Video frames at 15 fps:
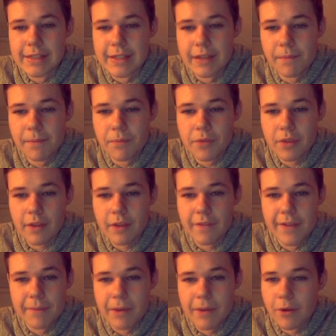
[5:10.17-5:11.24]
Yep, if
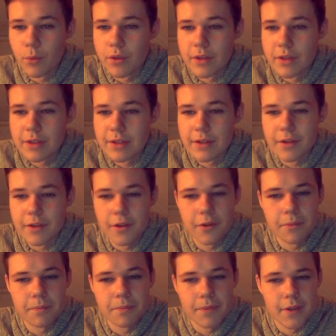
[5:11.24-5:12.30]
they better win these, no,
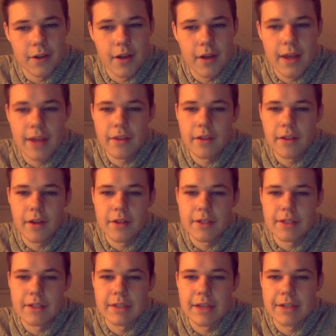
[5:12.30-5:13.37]
and they lost
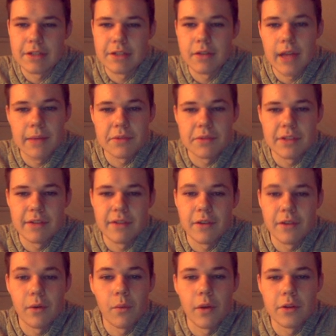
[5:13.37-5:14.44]
these last 2 games. See if they
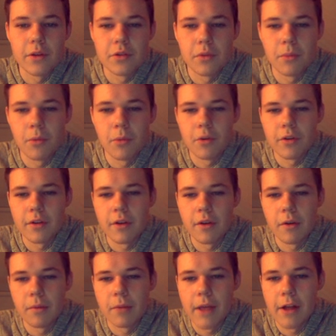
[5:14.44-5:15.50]
will win 2 more.
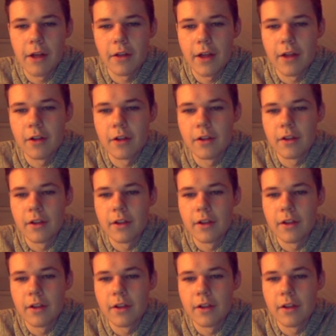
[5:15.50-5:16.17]
No, LL.